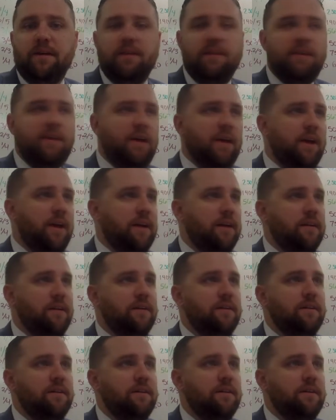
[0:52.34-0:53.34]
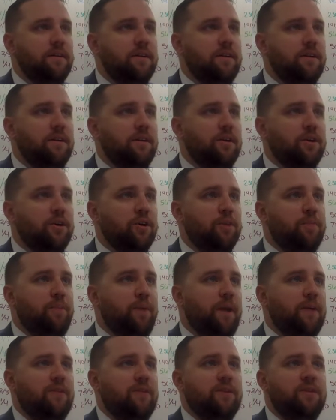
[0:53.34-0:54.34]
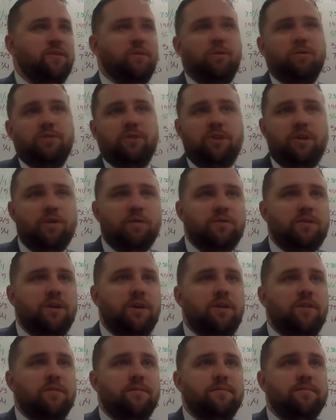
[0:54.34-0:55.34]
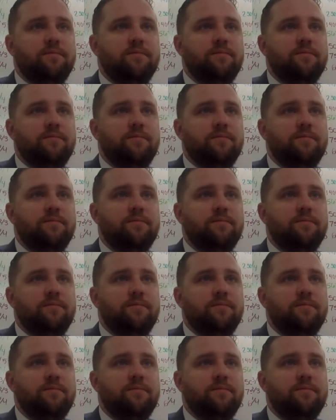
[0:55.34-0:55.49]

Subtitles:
then you're pacing towards a no-sale,